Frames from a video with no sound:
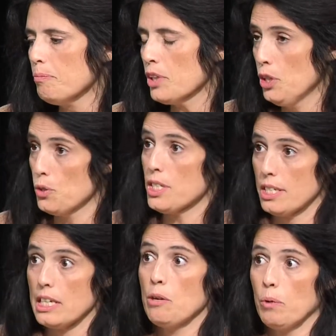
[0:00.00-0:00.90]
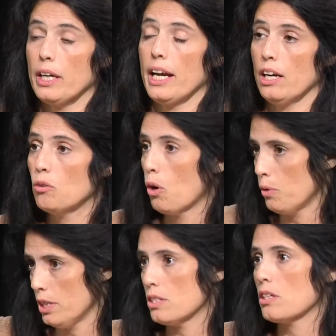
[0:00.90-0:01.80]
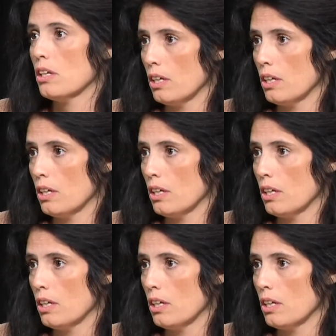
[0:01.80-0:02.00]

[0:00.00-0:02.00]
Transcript: it's seeing what can grow in this